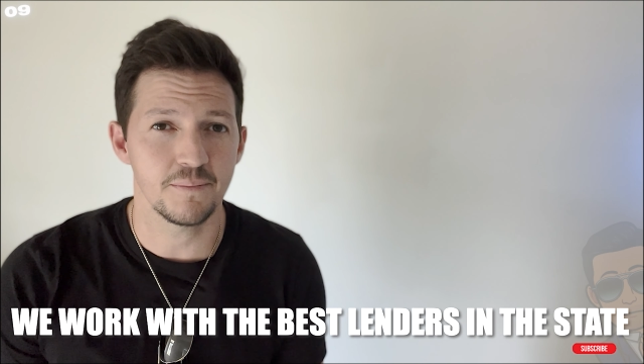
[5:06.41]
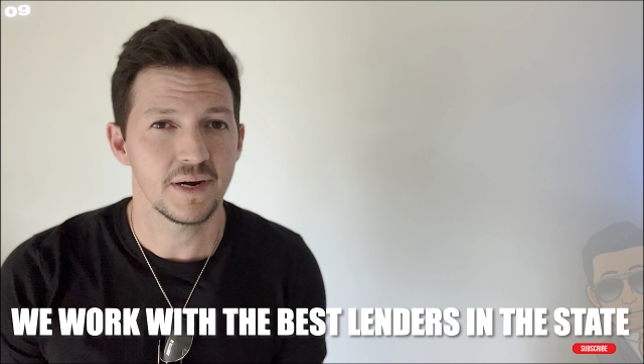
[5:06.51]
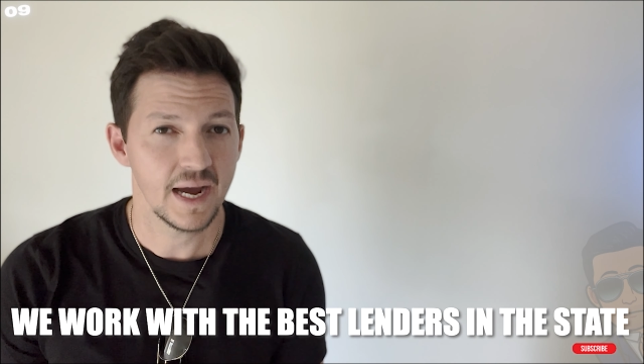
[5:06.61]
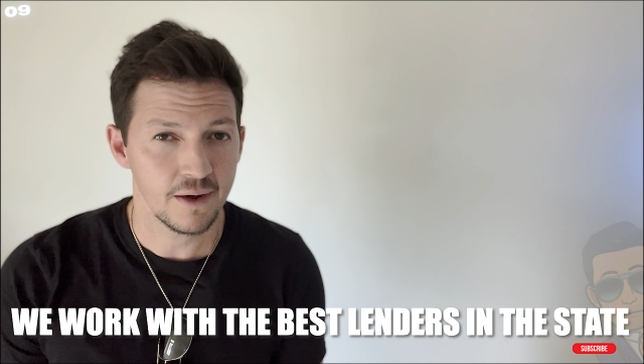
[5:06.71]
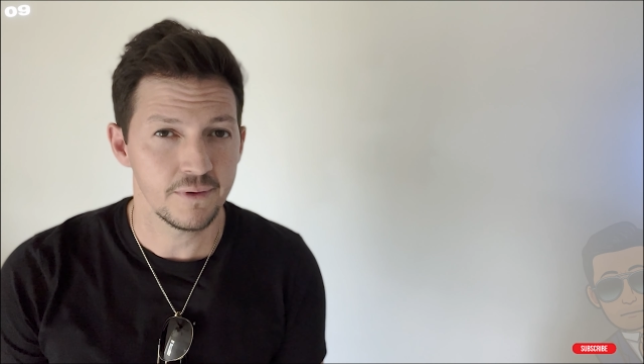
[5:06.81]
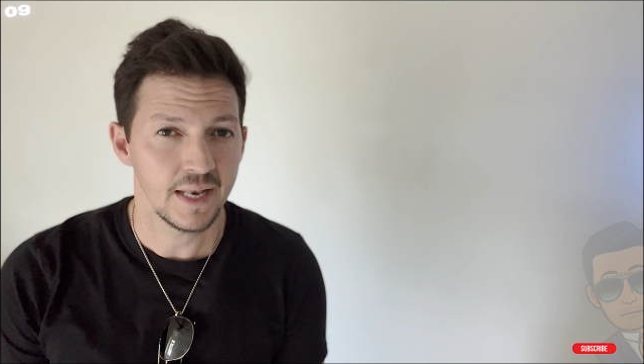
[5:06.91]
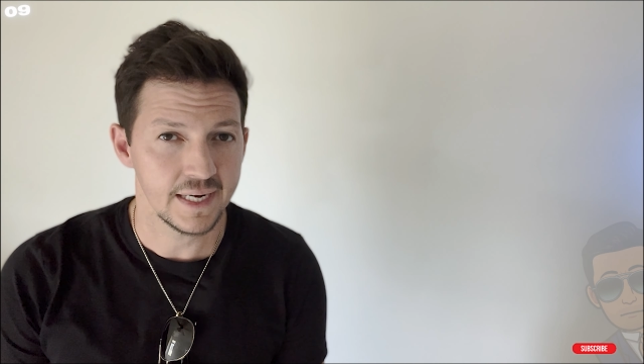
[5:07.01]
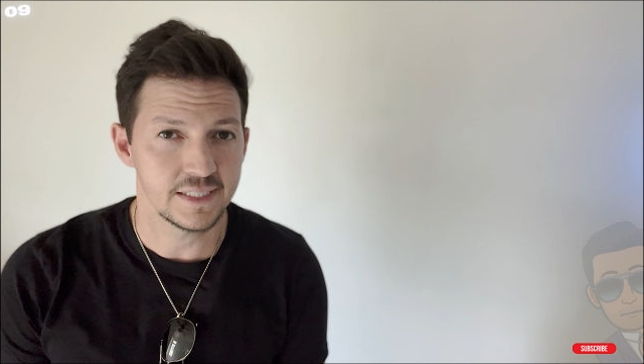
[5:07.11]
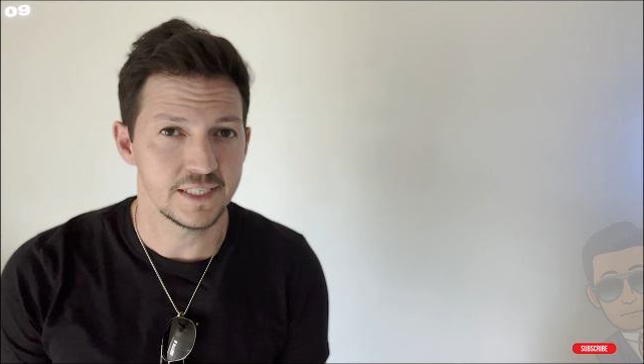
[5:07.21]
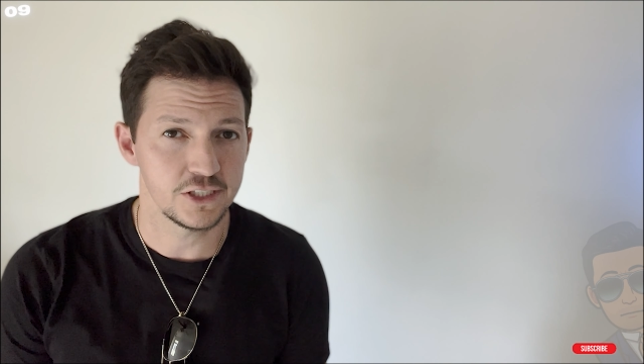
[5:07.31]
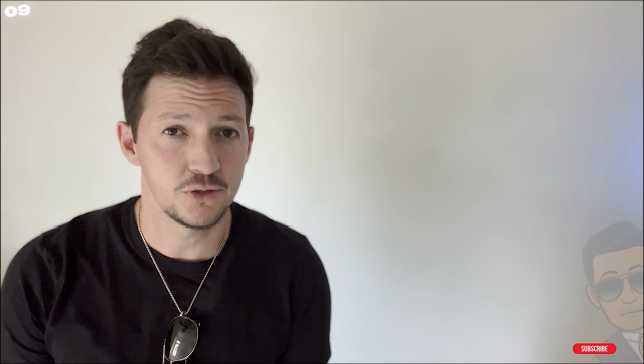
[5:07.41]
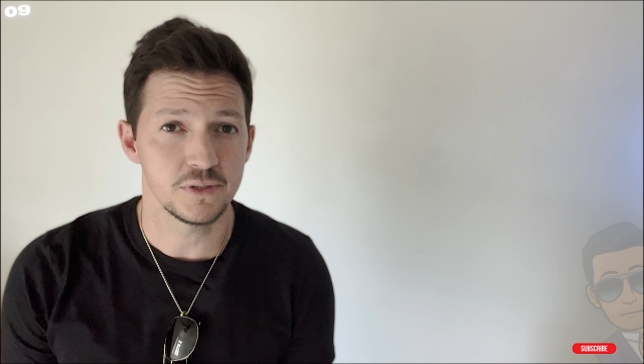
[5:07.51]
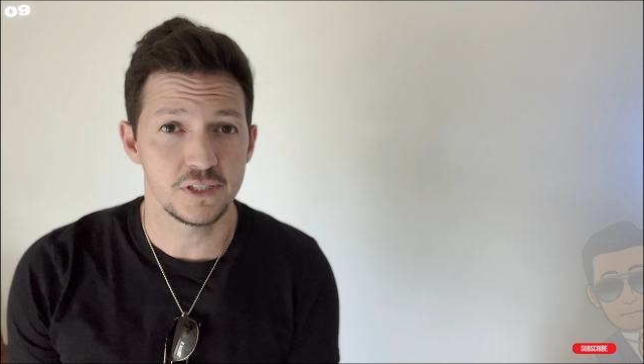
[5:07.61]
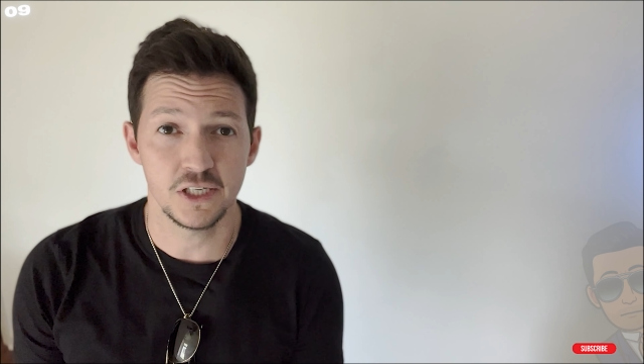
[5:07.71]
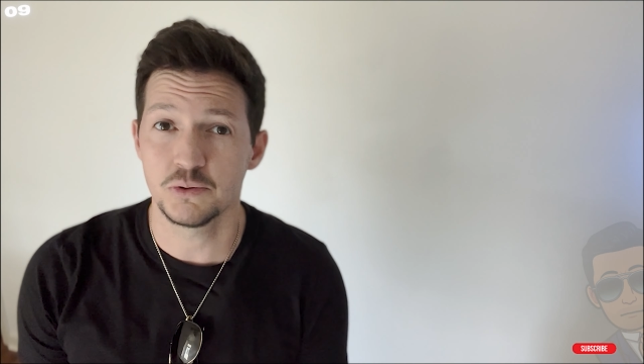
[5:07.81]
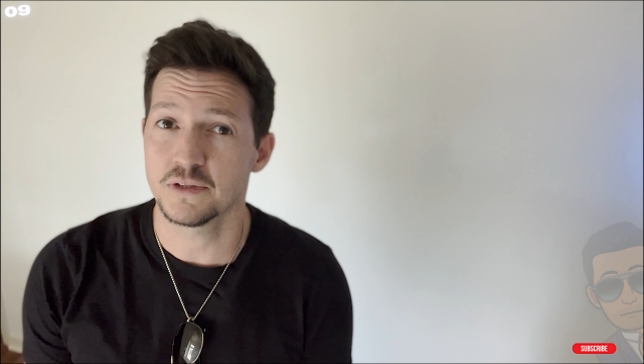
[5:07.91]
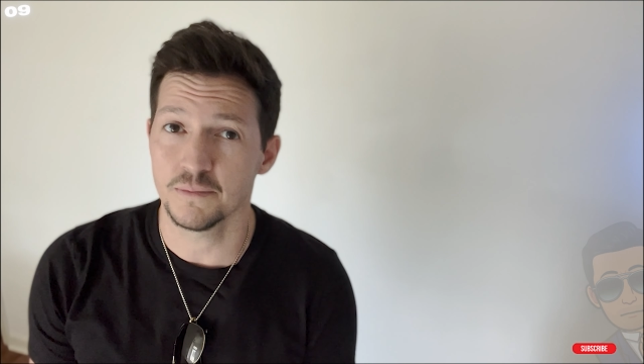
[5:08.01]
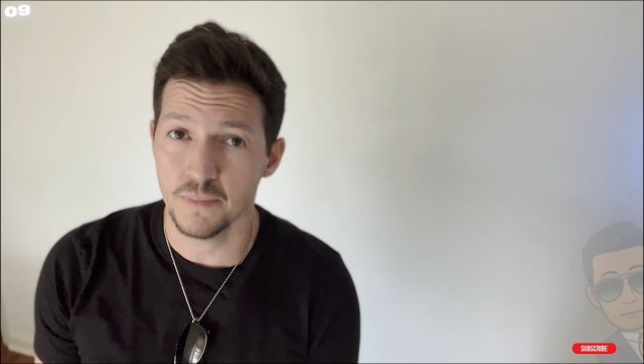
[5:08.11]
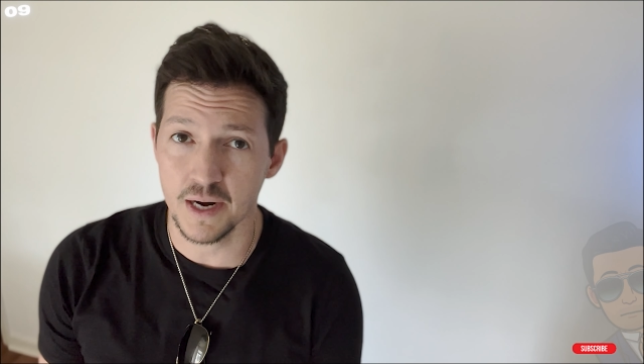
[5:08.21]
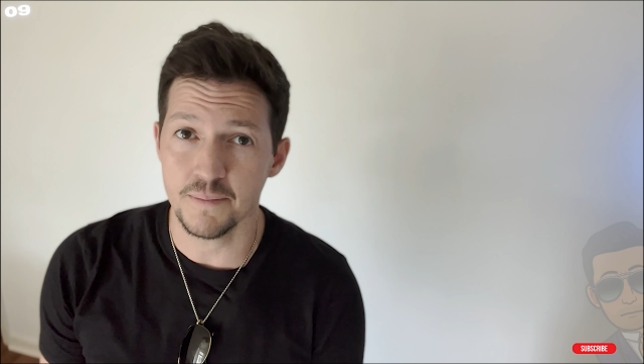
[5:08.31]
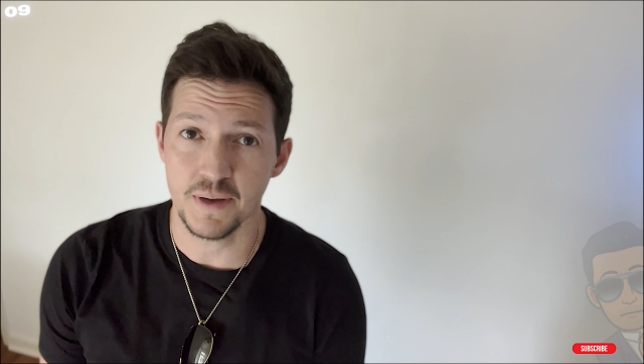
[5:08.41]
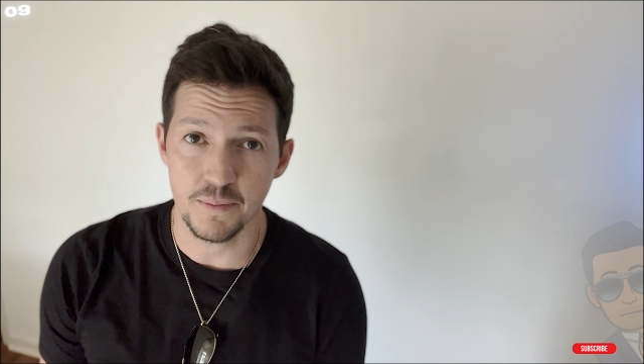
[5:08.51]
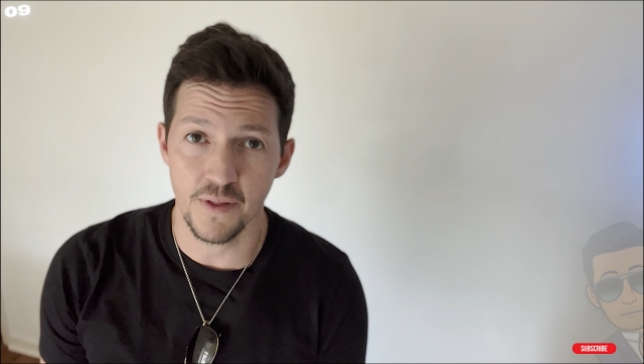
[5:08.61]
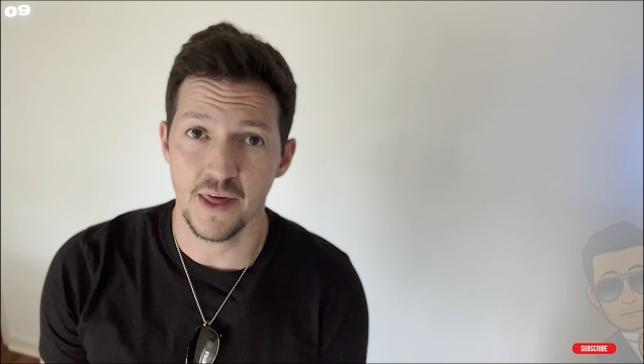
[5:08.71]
but I would like to get you in touch with the money people